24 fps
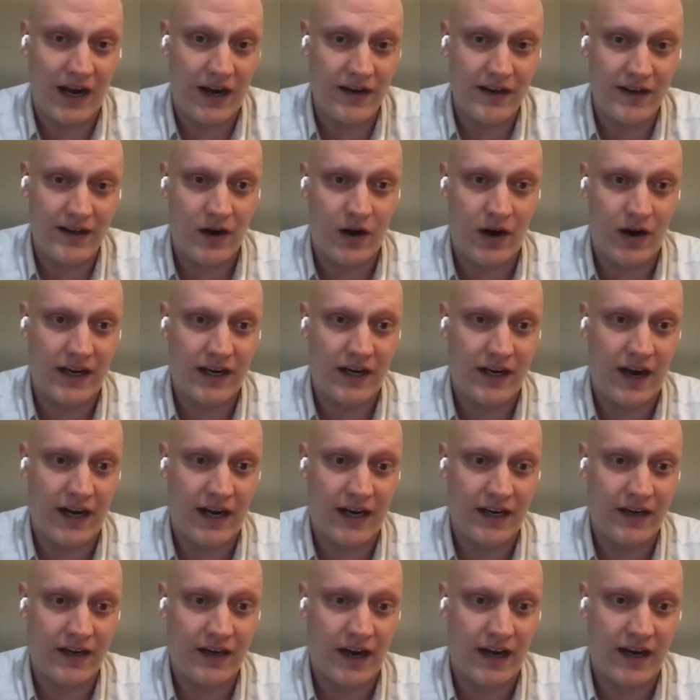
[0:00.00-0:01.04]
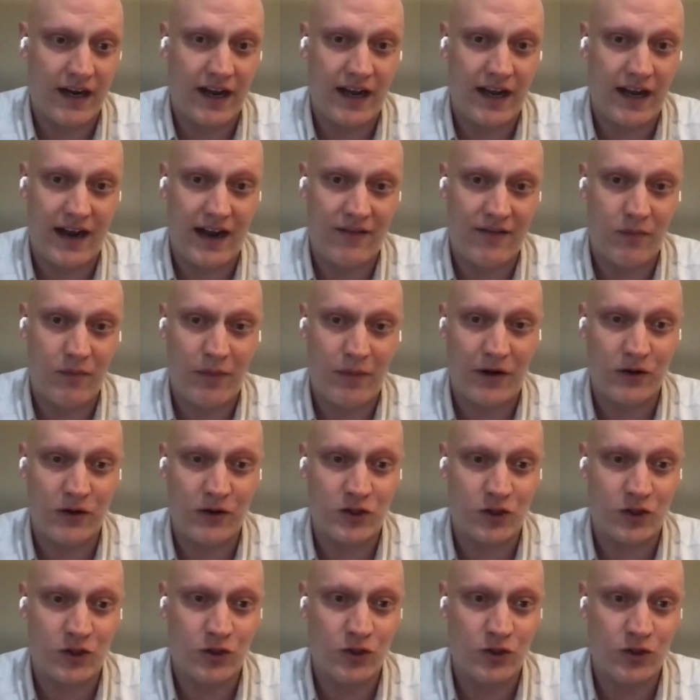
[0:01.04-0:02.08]
wait, I can have a better
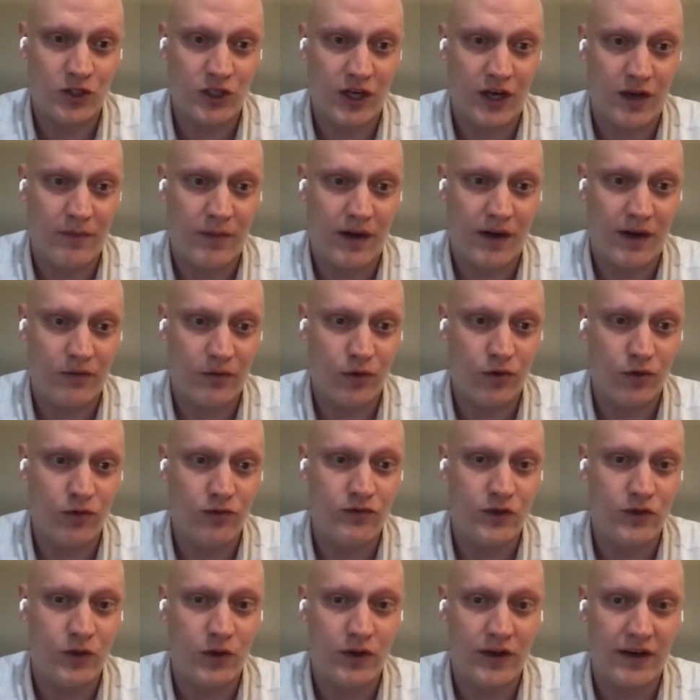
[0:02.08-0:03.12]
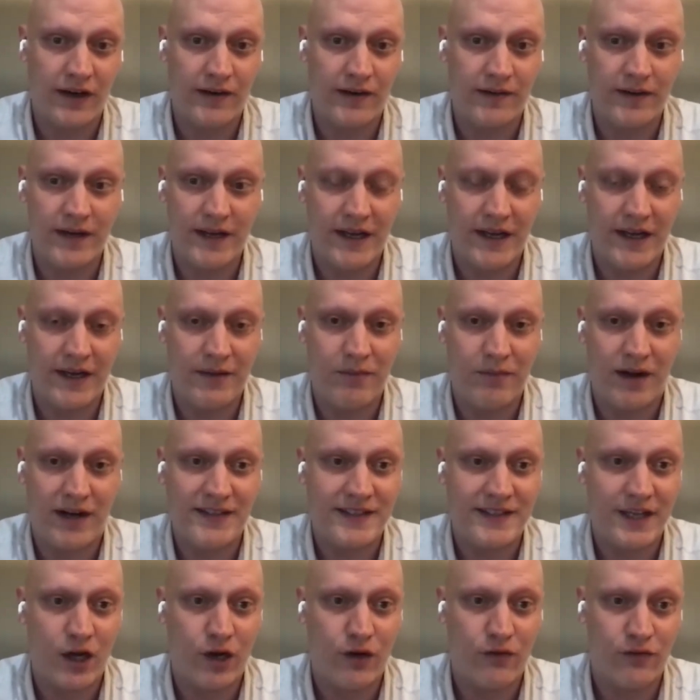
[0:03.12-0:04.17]
solution on my roof doing it
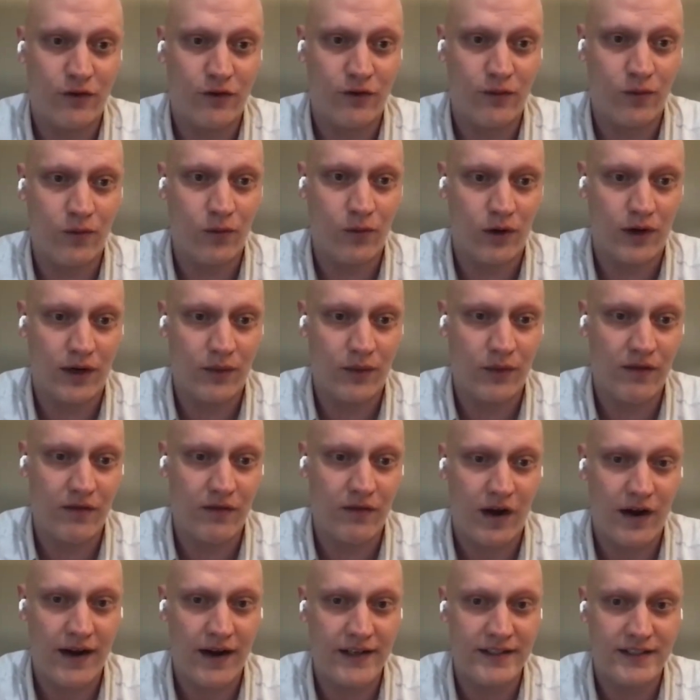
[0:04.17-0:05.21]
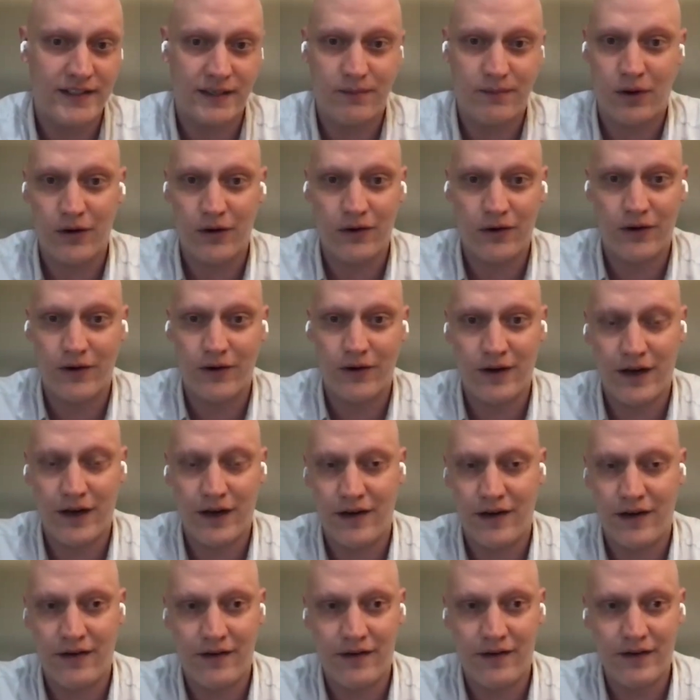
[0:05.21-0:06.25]
myself, or working with a financing partner,
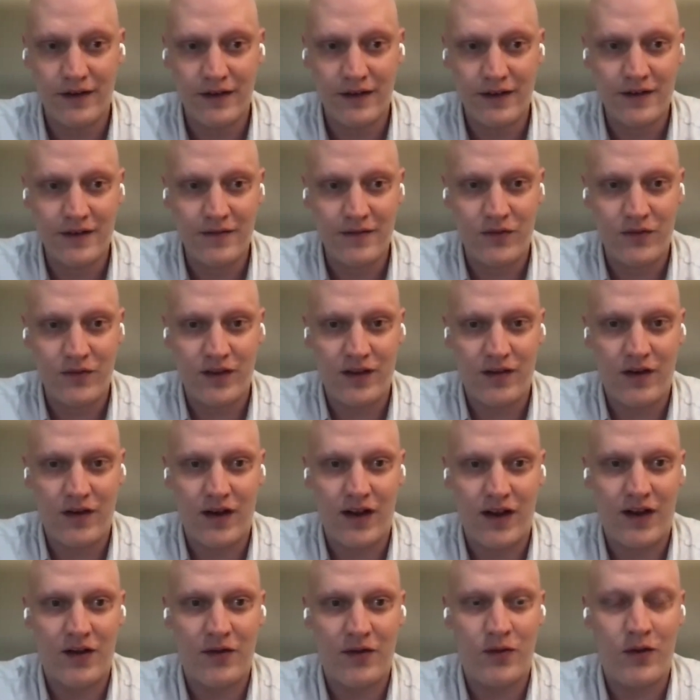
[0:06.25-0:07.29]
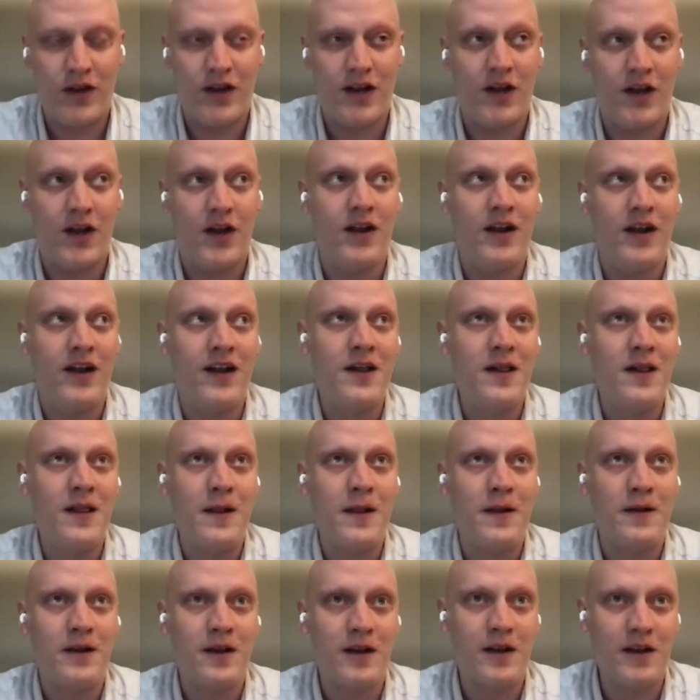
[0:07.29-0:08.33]
and uh,
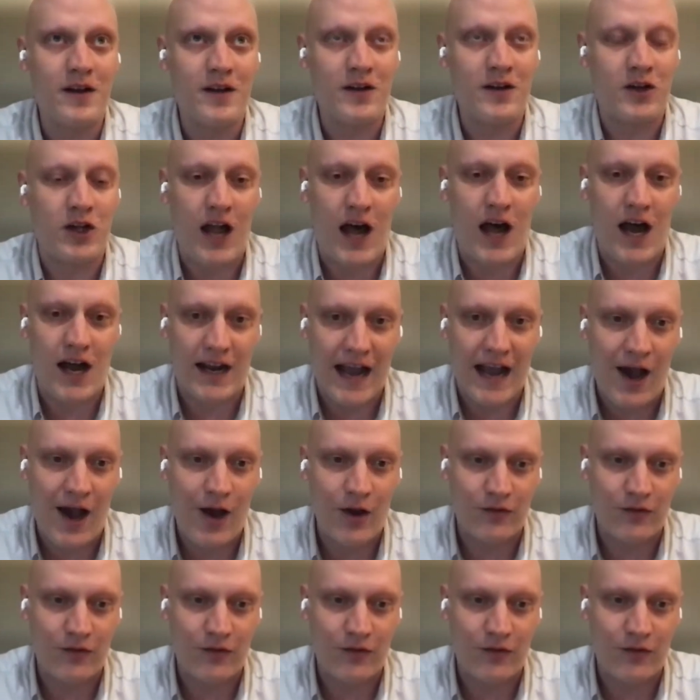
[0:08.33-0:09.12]
clock